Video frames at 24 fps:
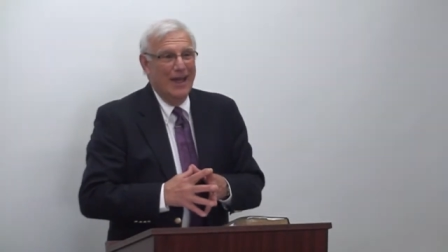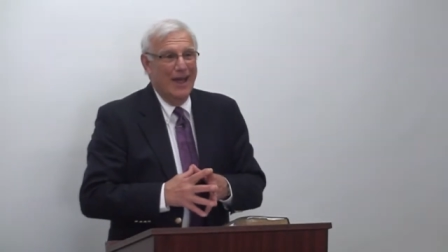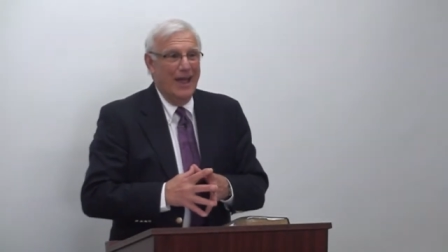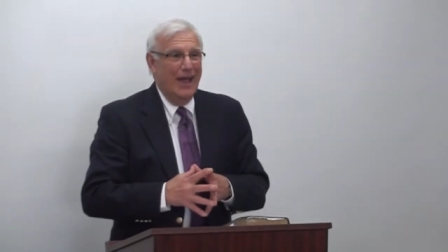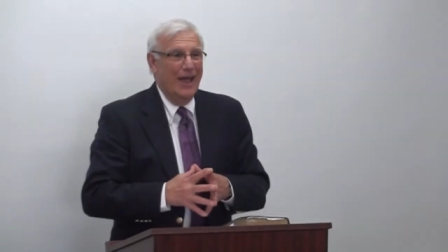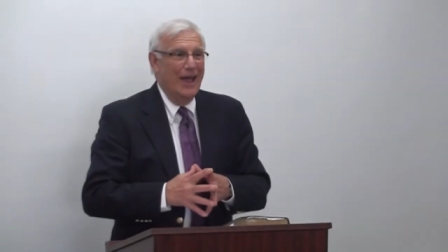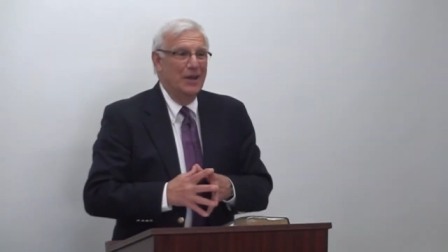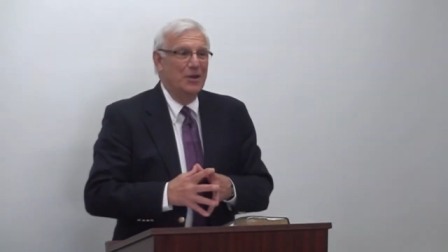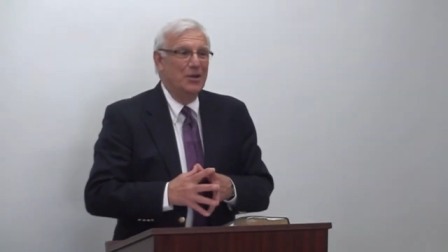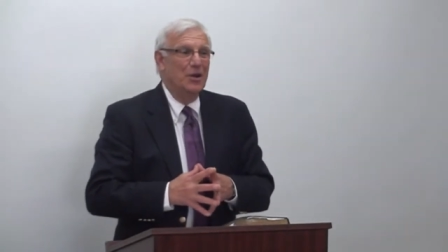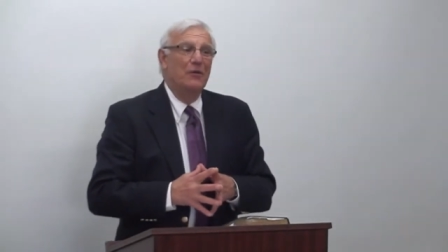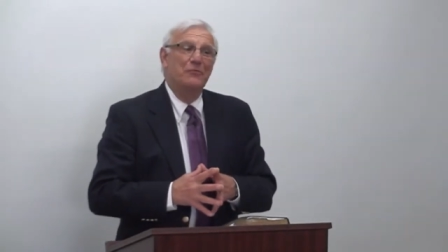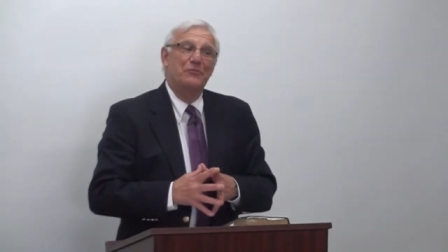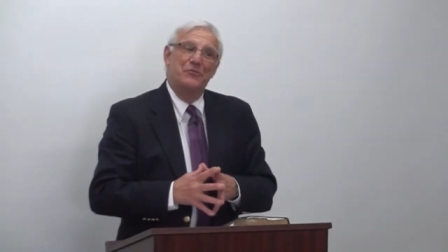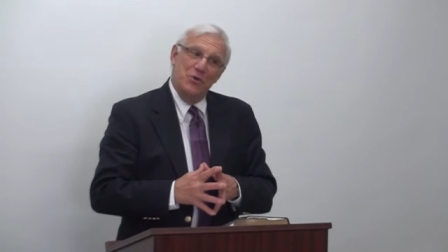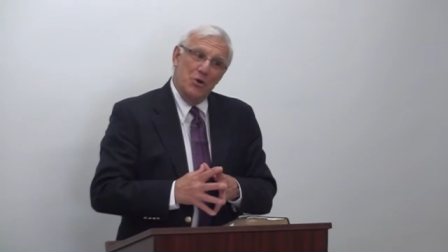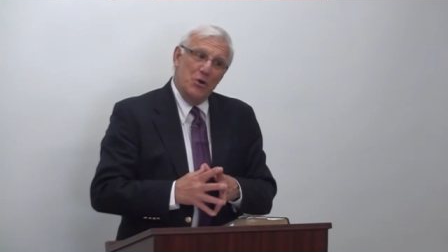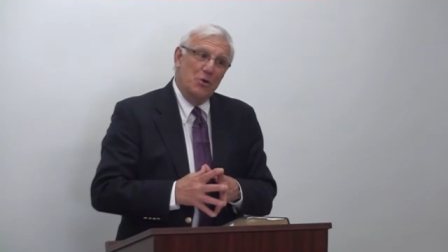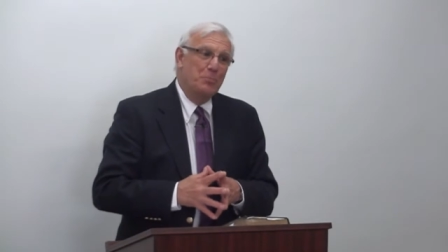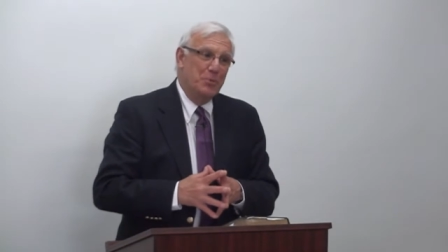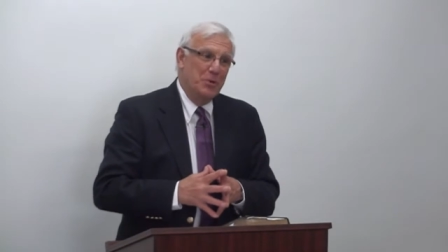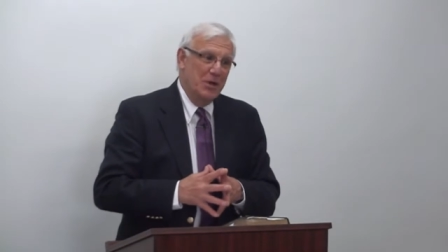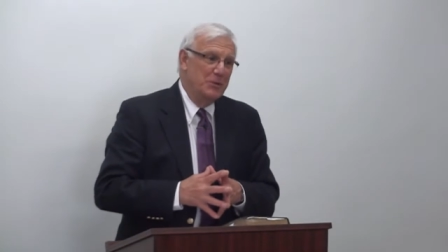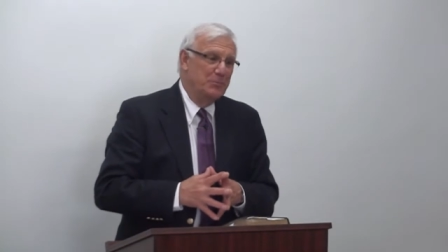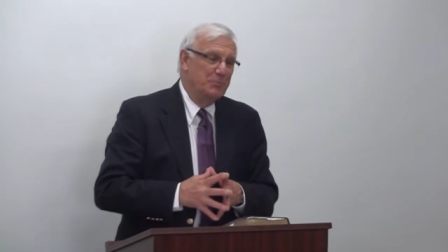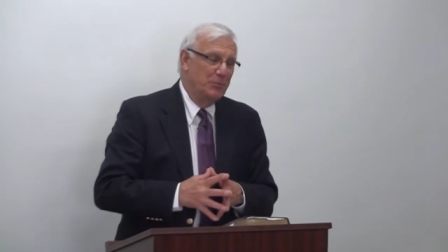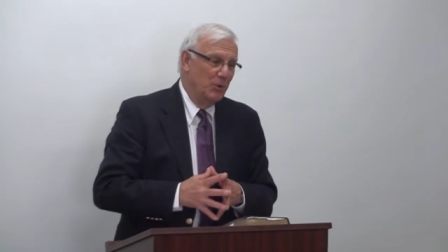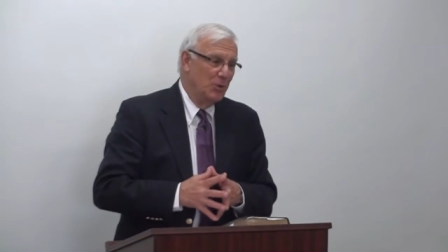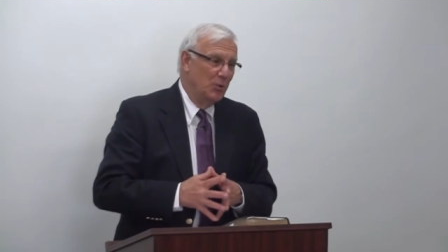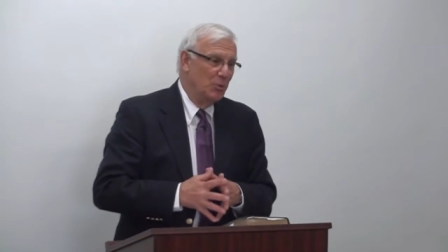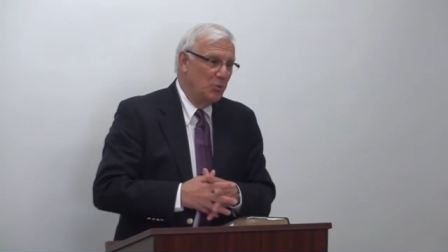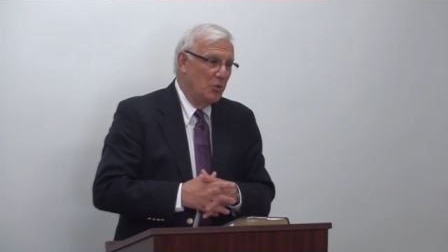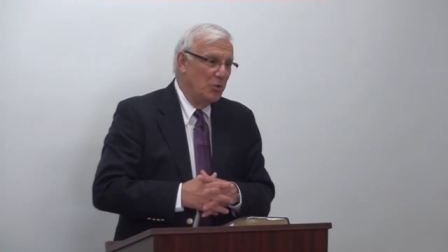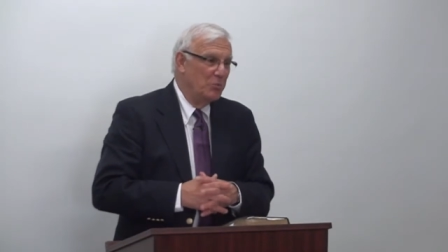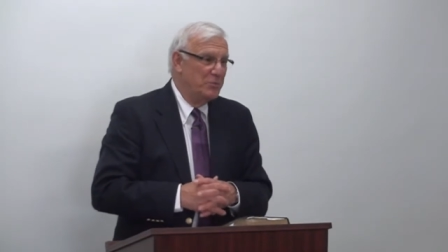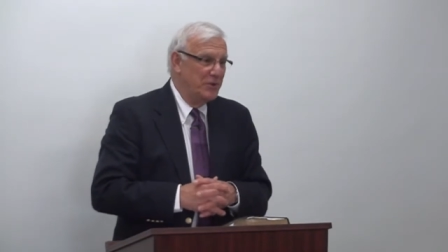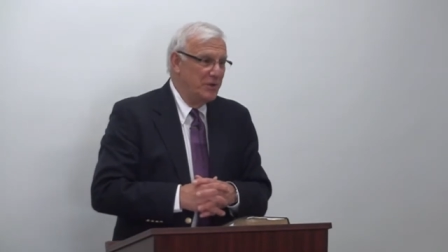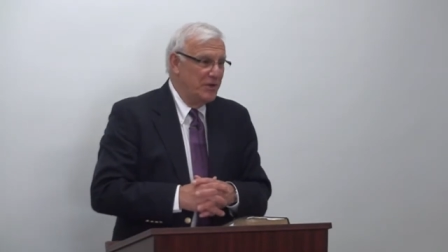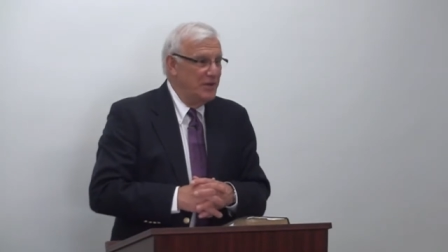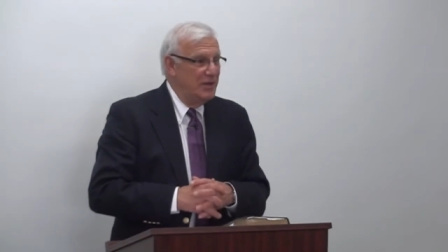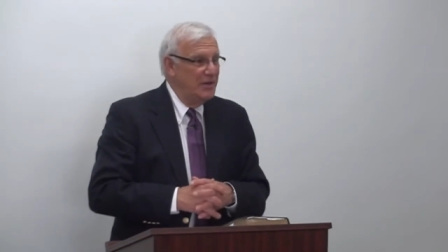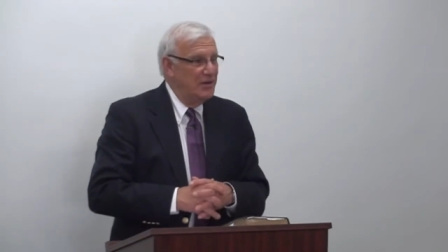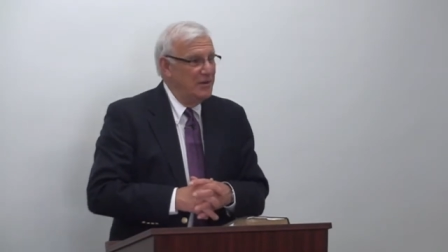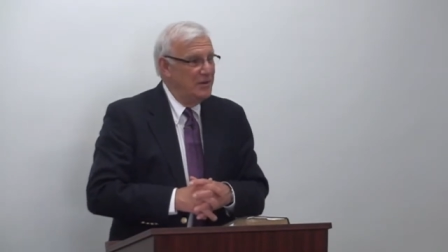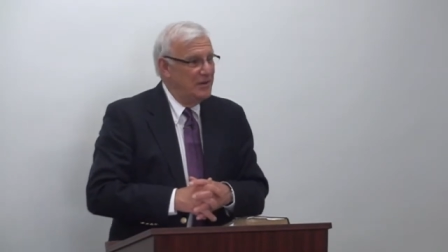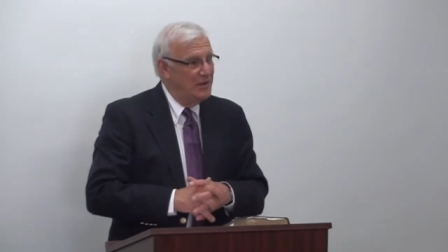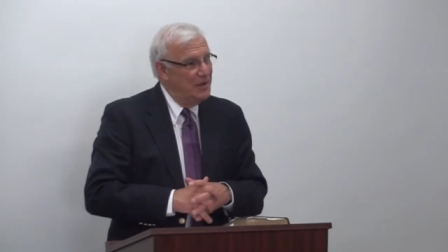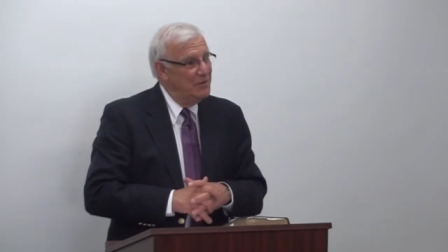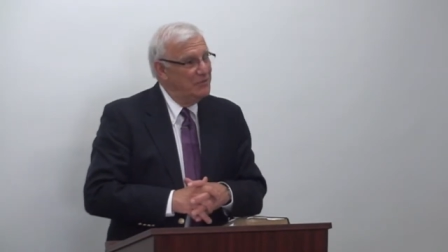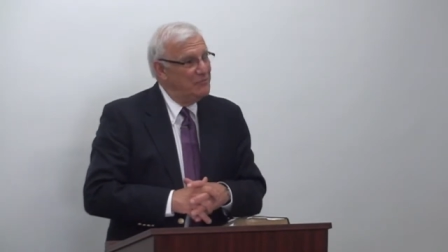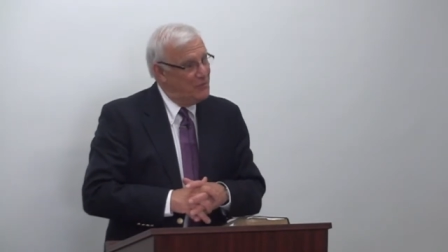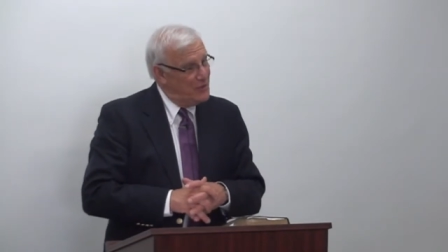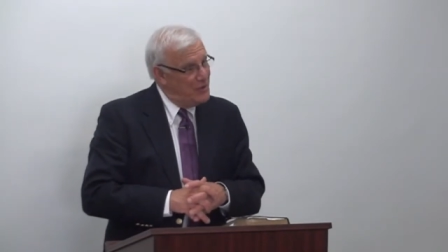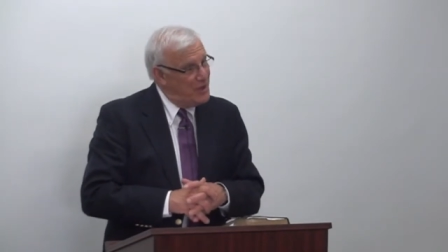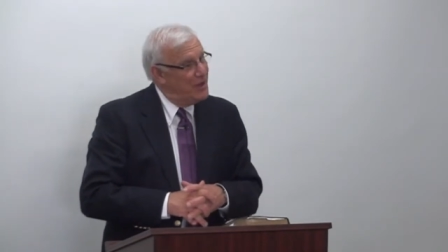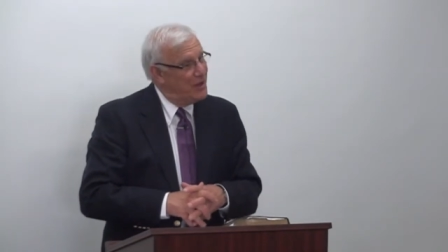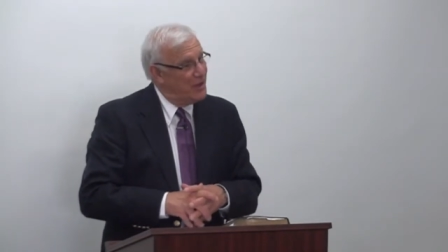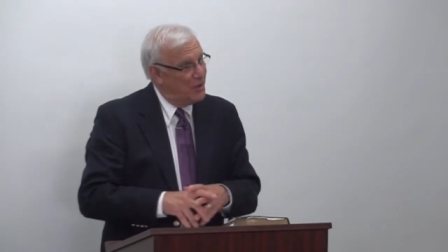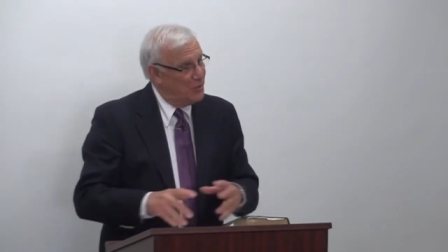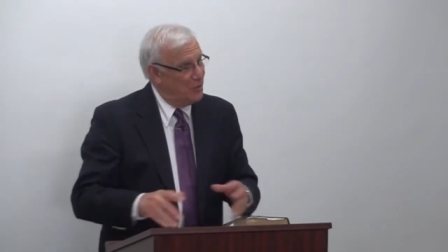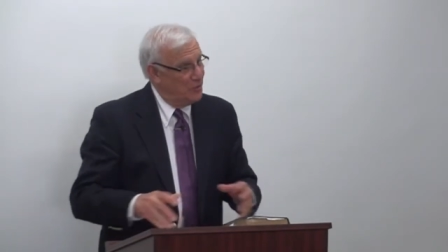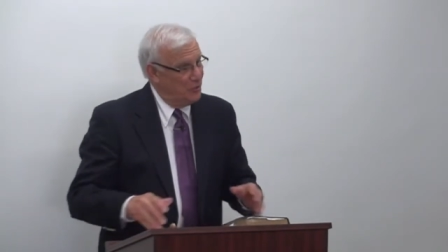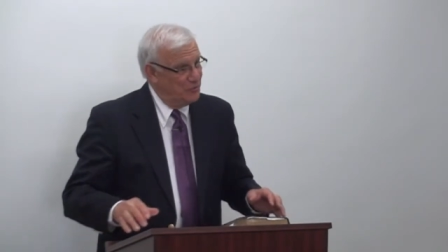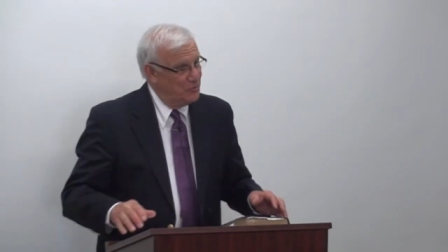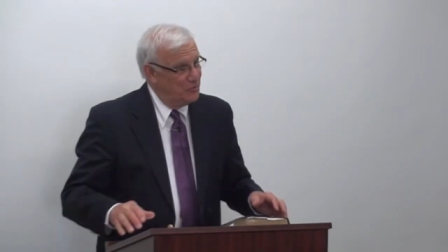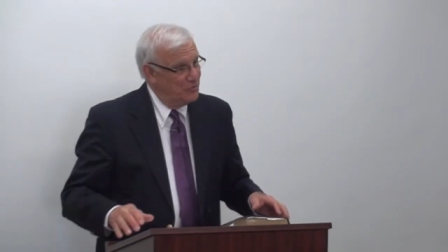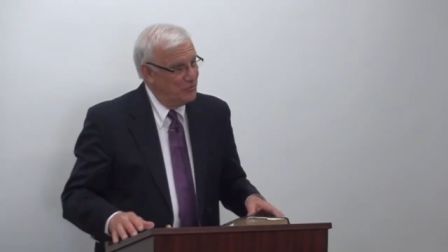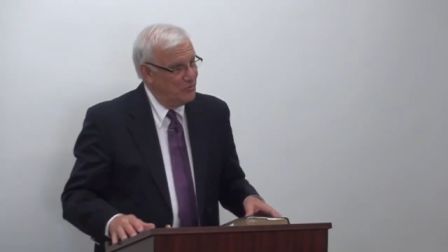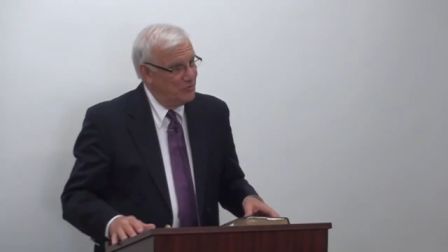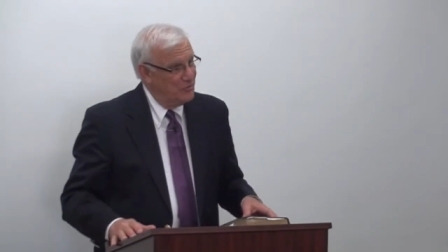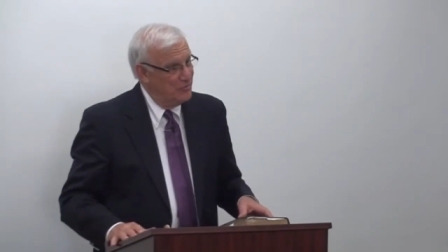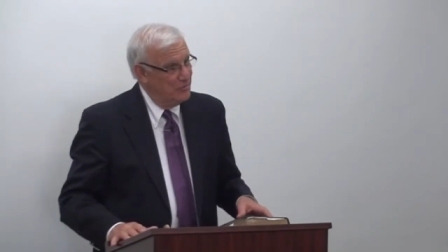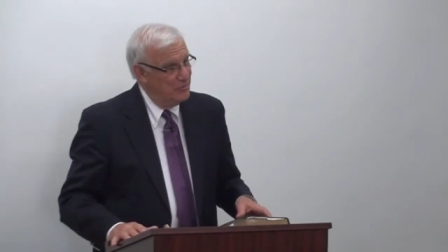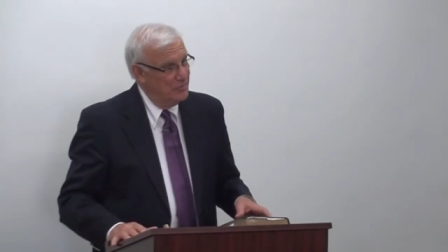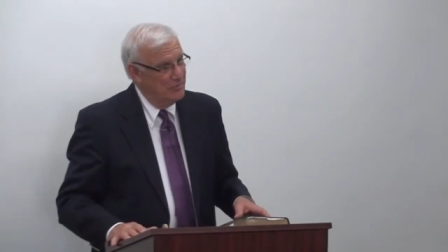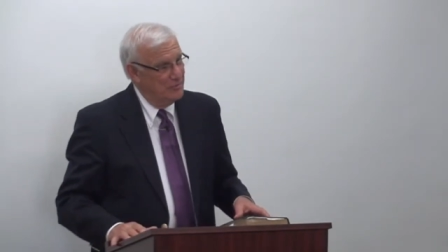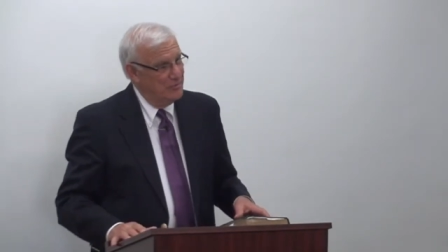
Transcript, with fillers: And a few people will be in vehicles.